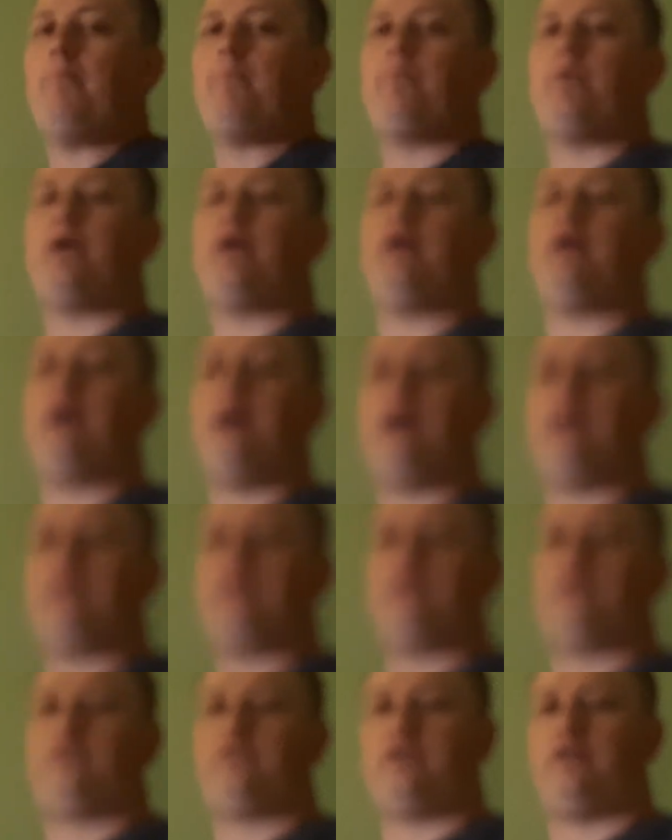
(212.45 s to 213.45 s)
Bring your
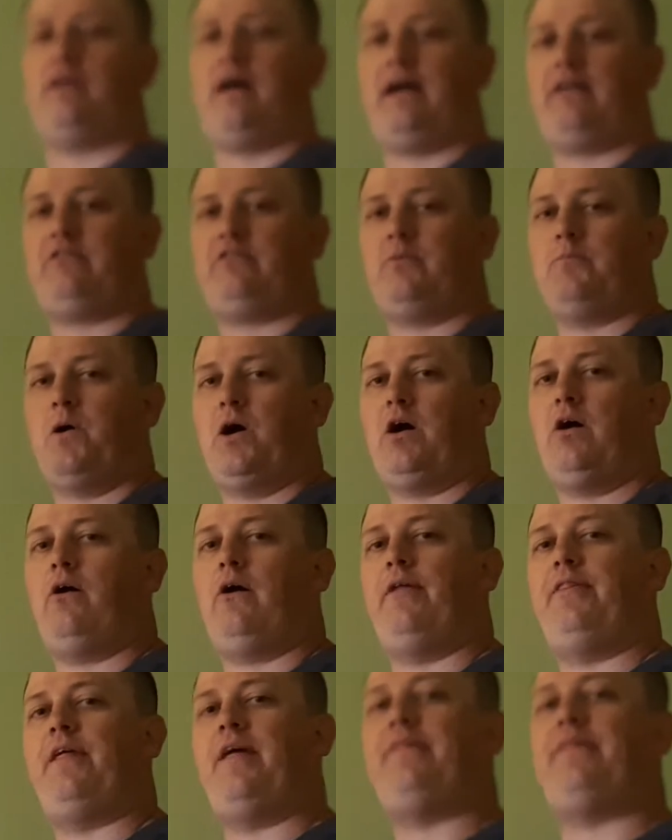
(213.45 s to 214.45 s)
answers to class tomorrow,
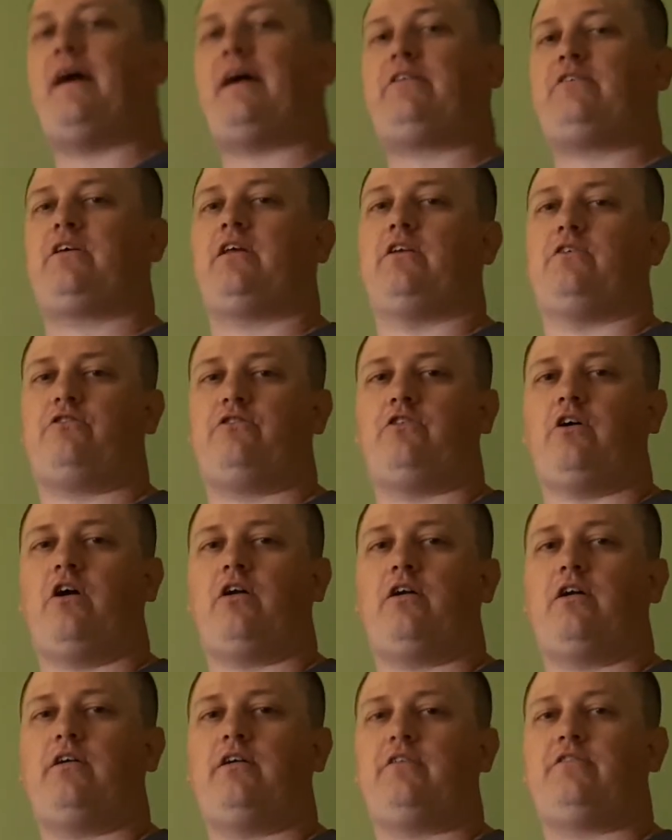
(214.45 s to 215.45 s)
and then that's going to
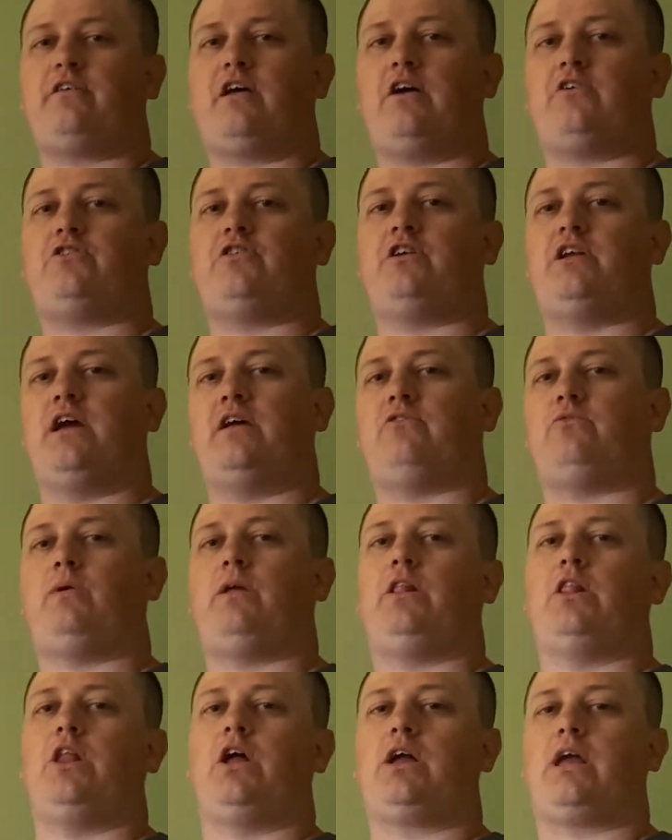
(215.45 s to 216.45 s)
start our discussion as we
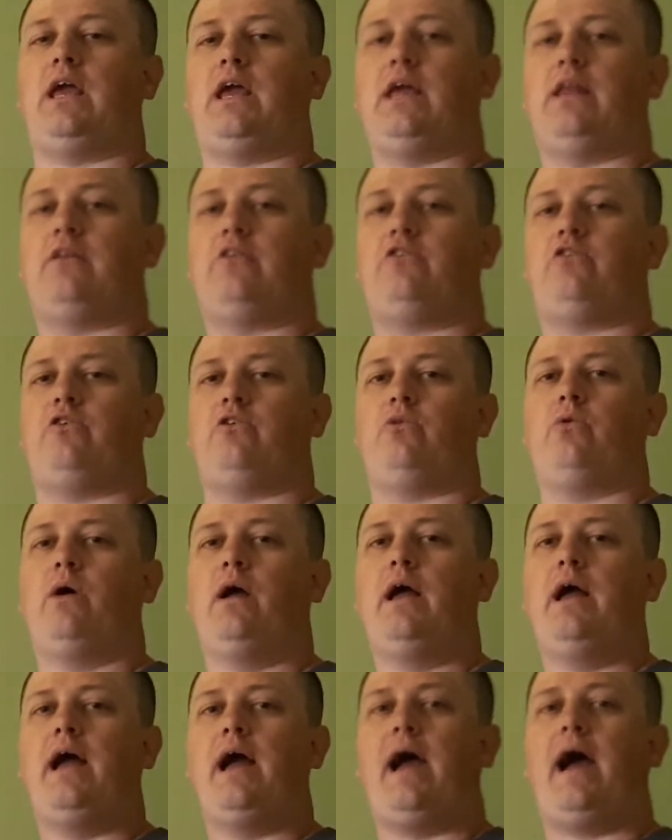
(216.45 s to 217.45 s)
look into
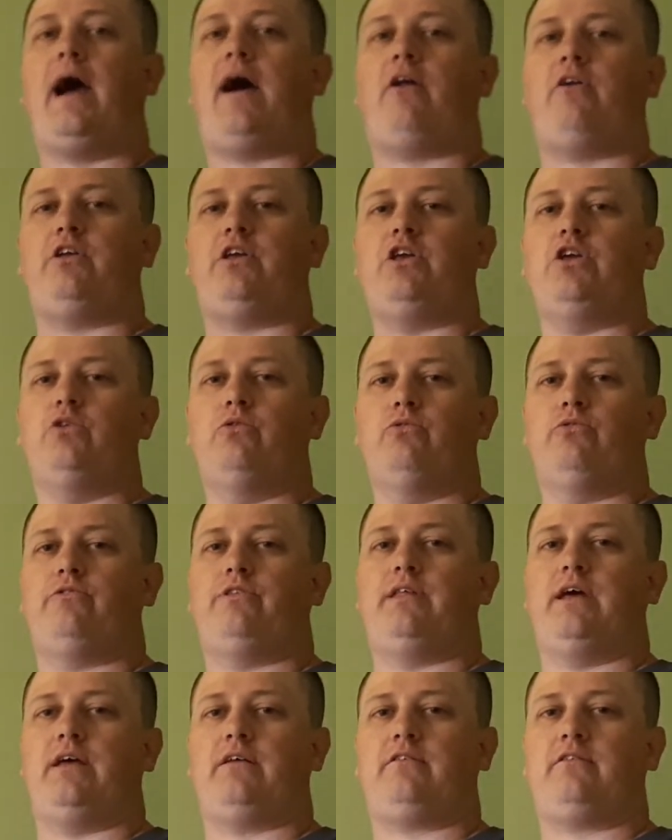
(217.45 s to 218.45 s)
how to use
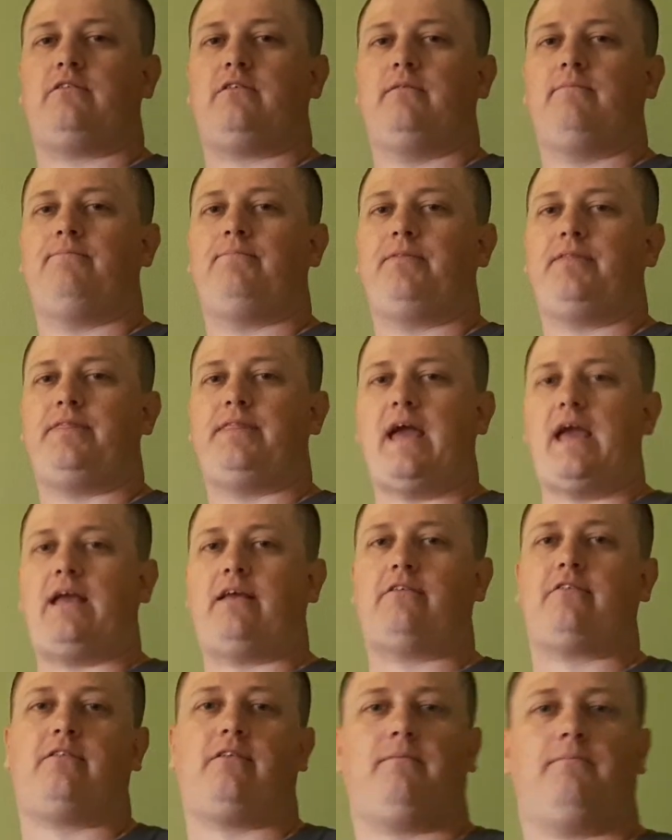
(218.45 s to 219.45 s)
this.
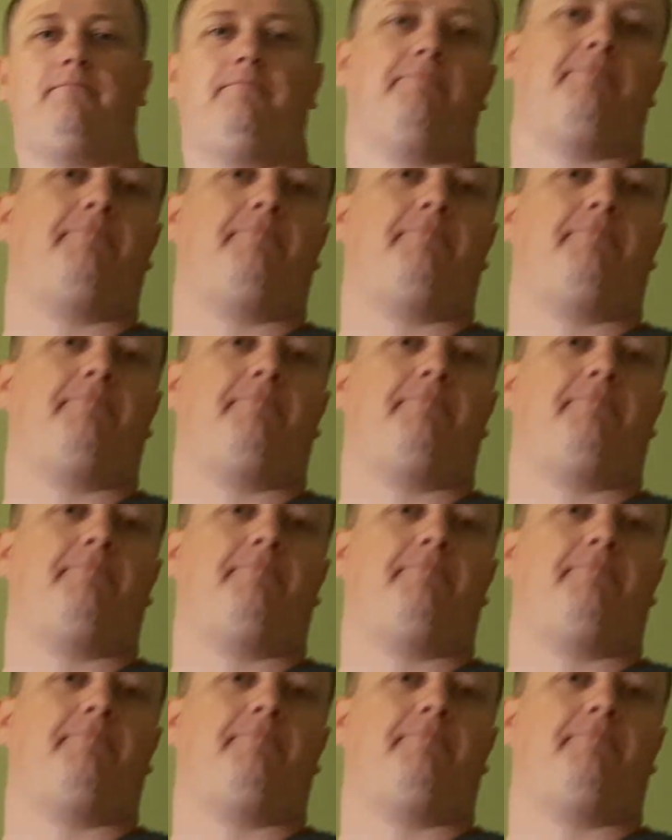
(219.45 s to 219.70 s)
Thanks.